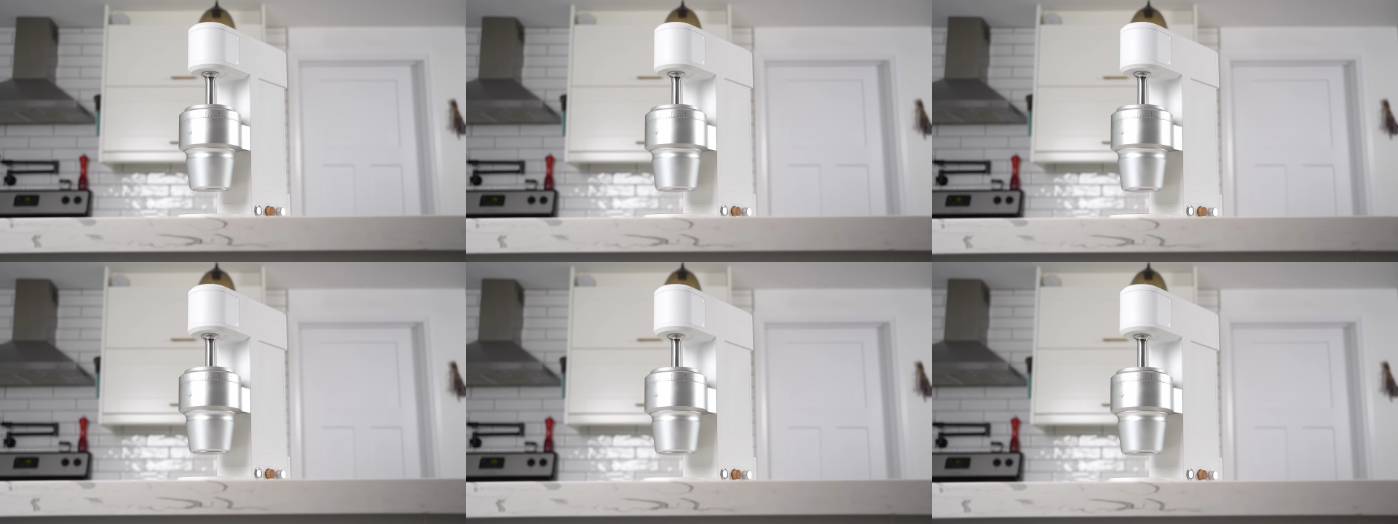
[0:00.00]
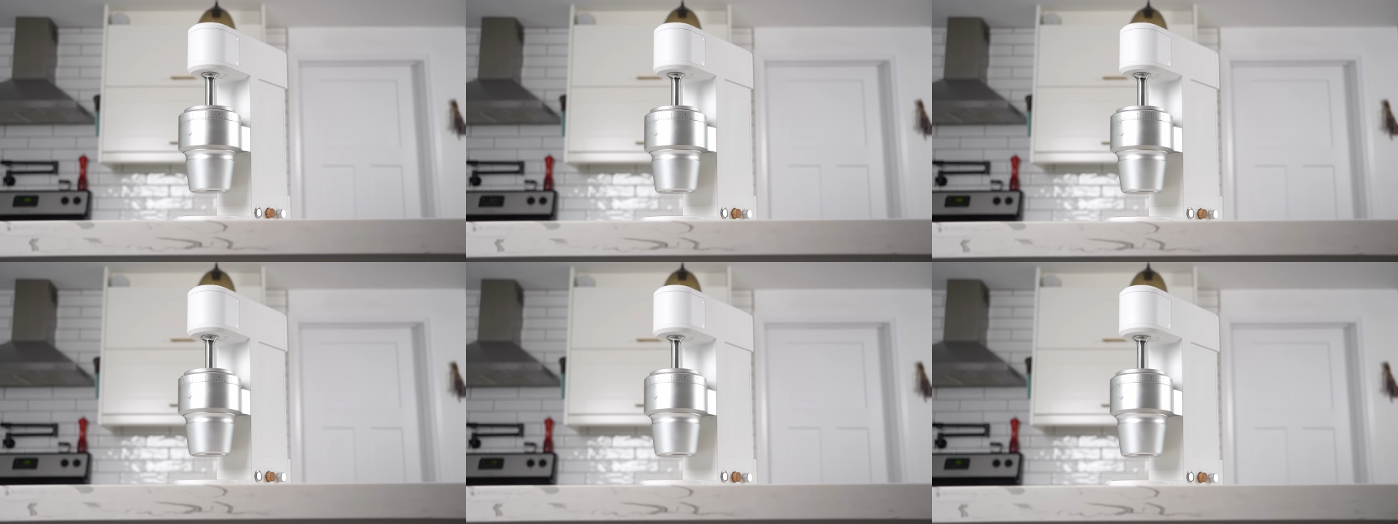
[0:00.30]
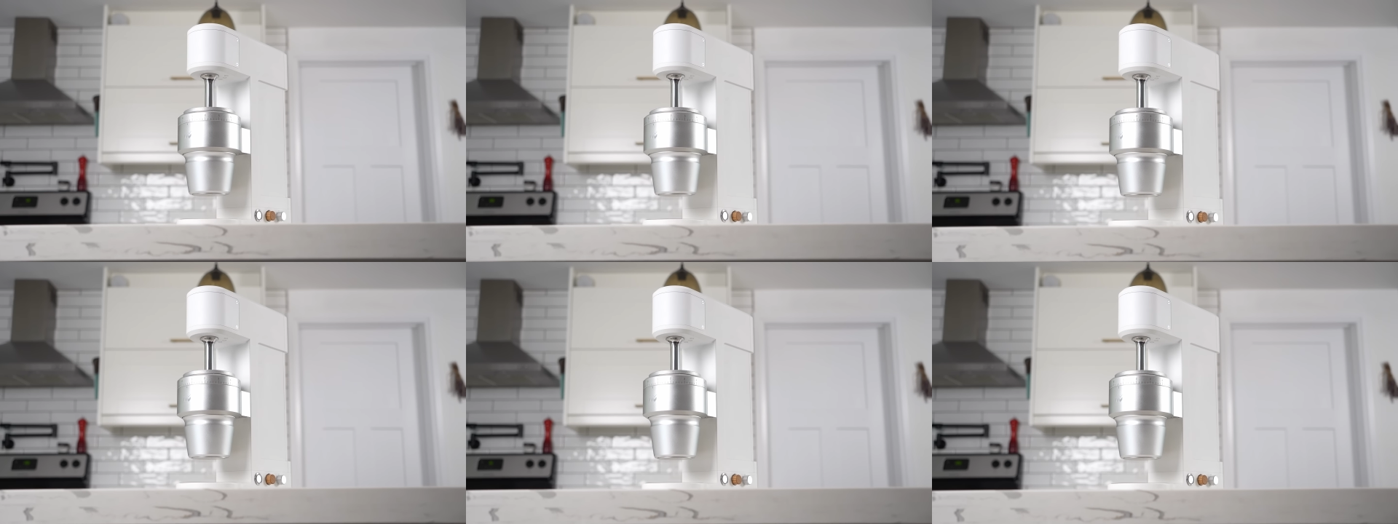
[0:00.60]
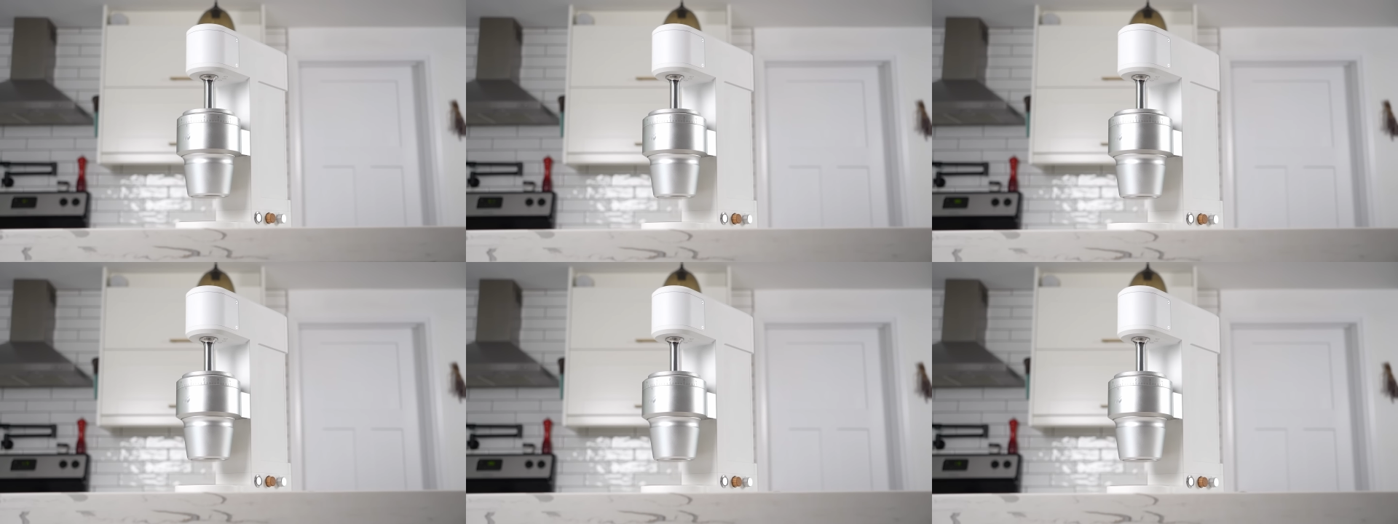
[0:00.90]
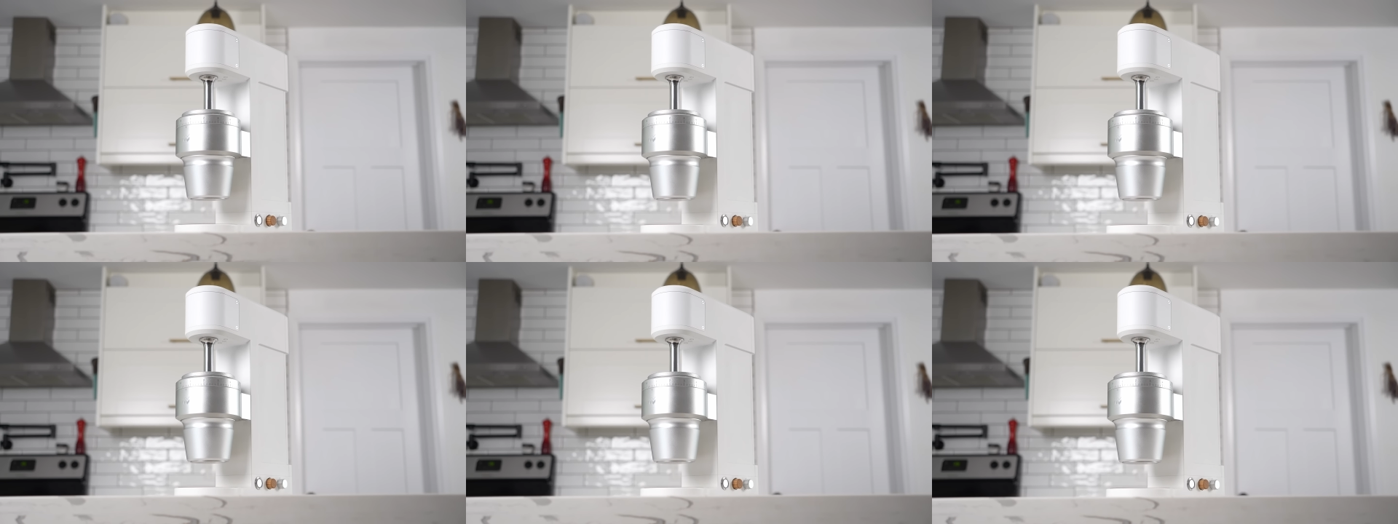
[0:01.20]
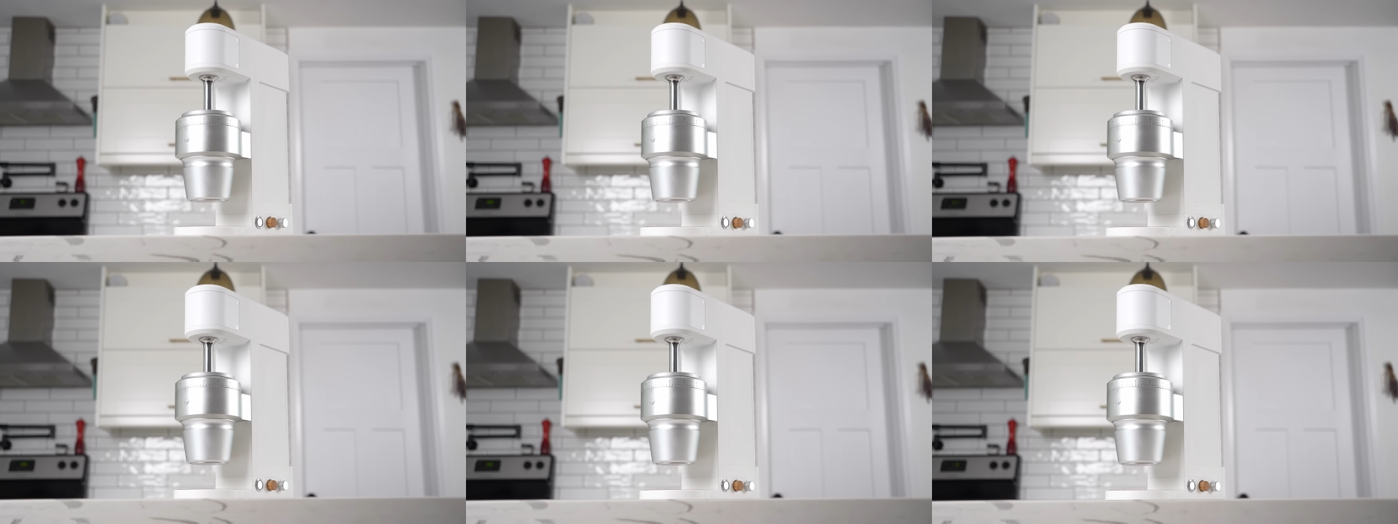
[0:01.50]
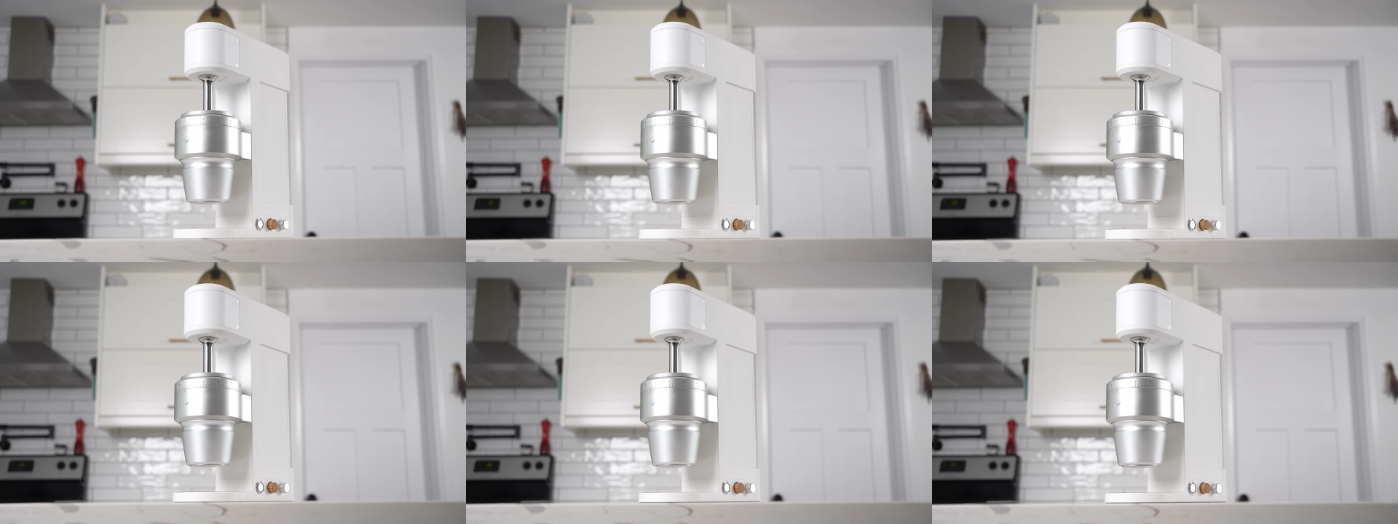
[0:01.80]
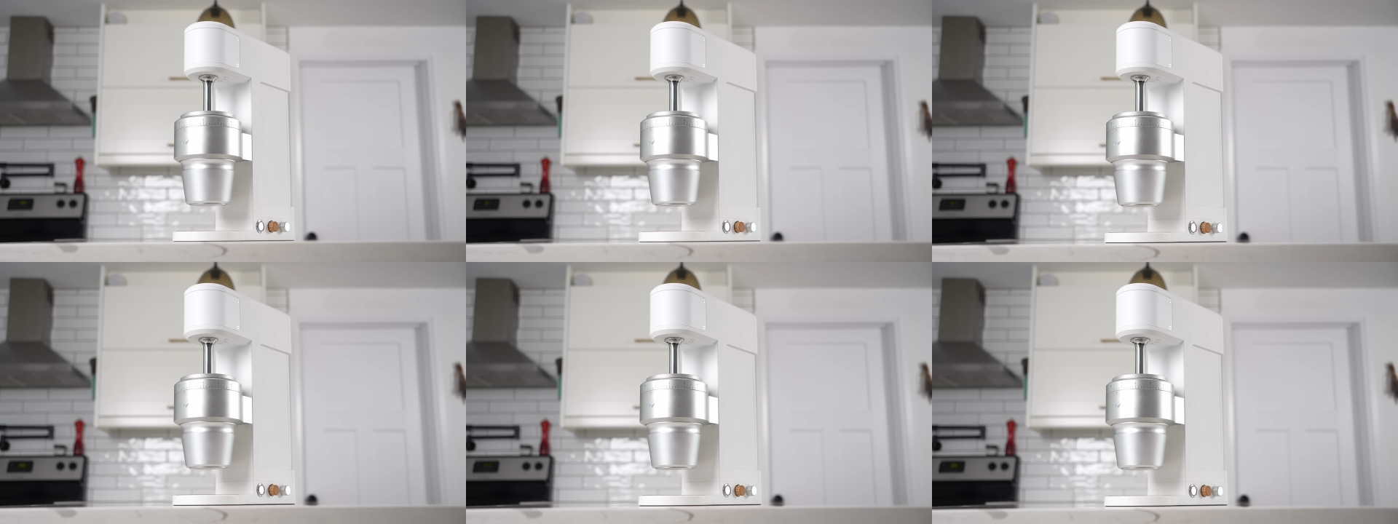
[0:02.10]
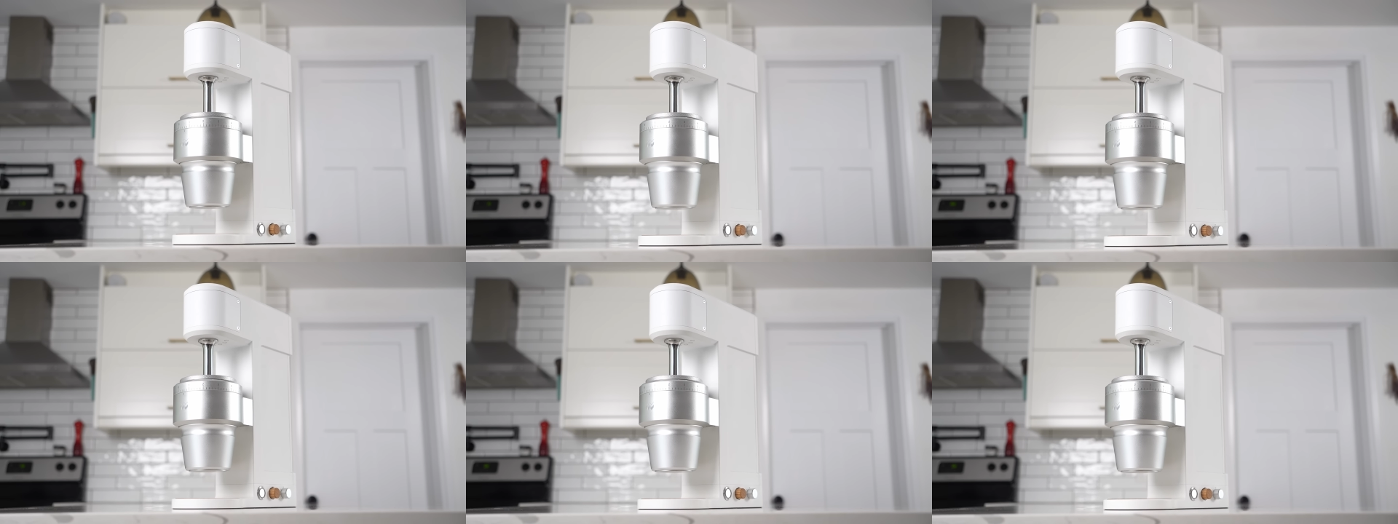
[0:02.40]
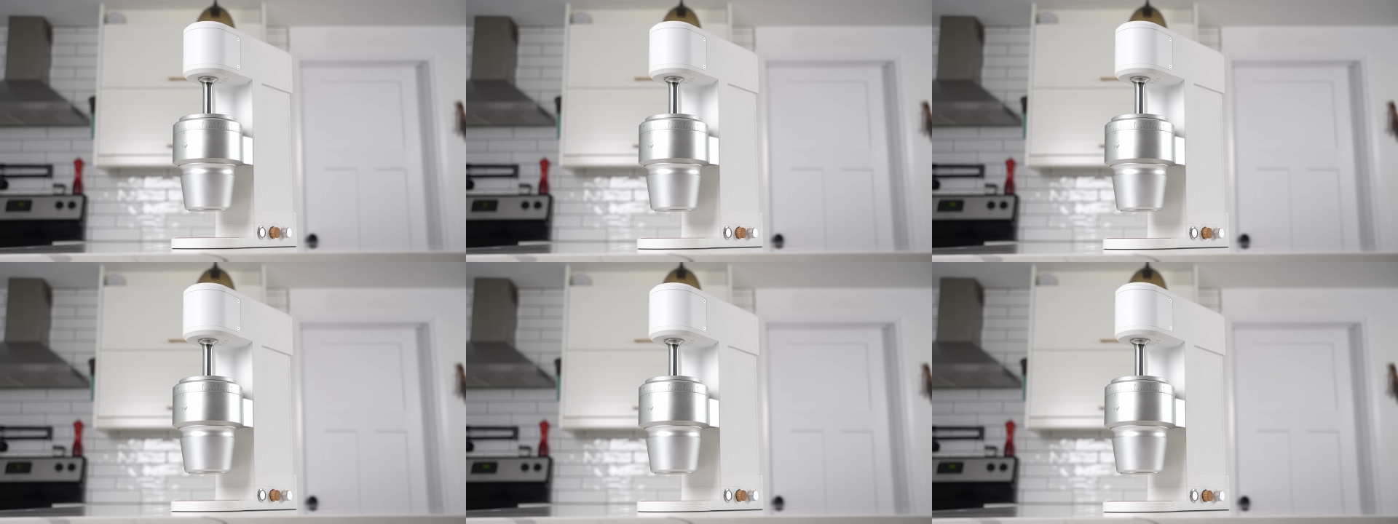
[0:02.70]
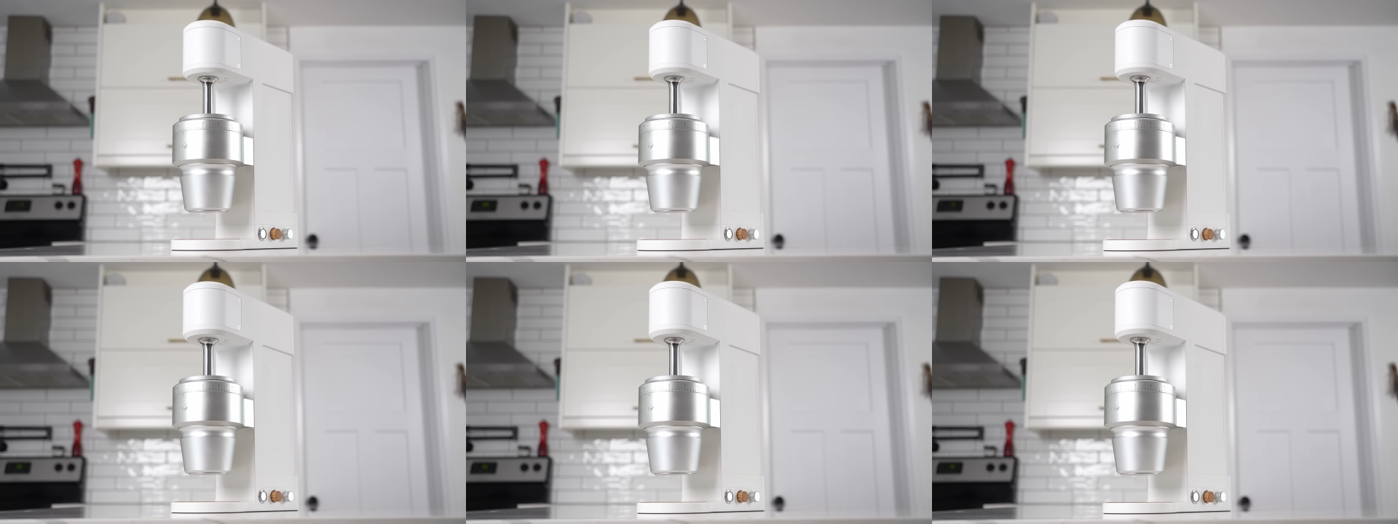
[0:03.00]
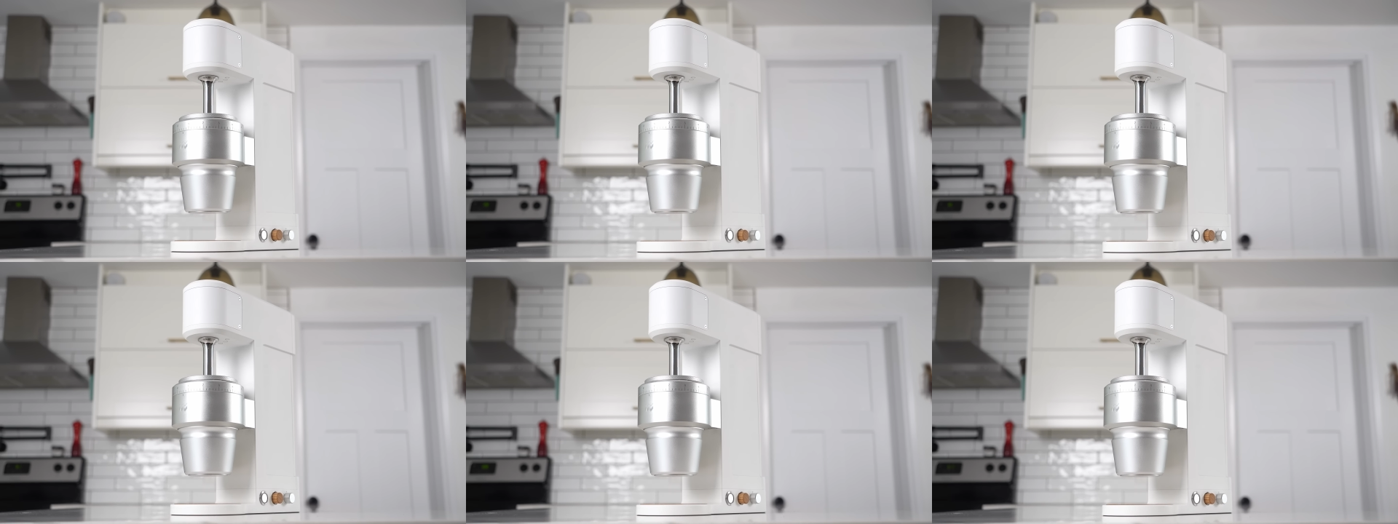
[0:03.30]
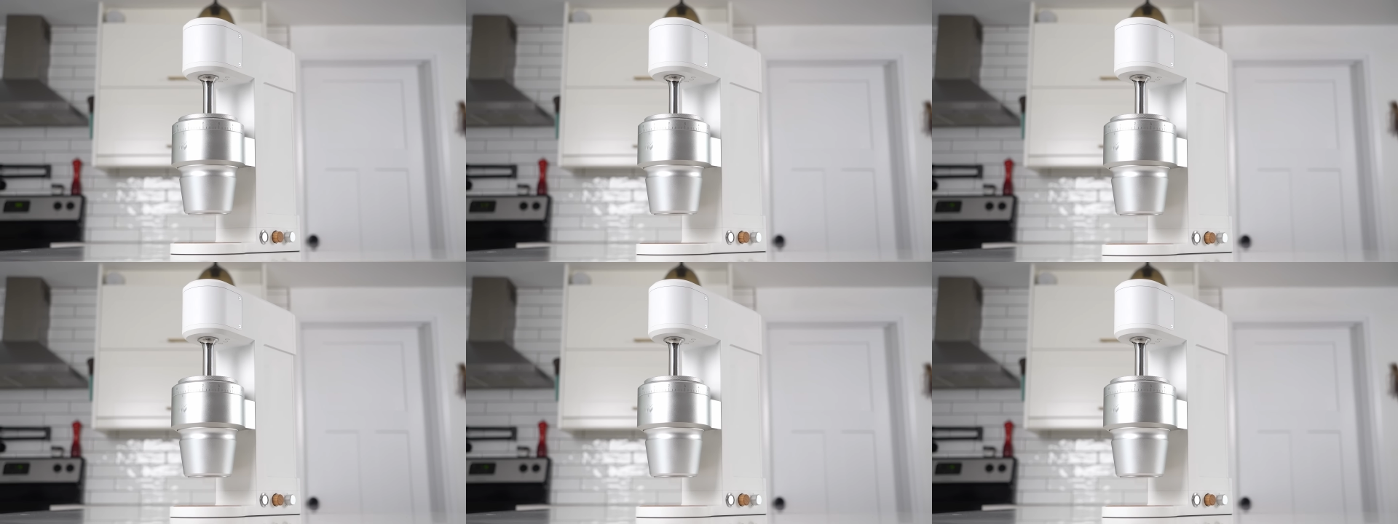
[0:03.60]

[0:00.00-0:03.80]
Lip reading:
Nobody's mouth can be seen.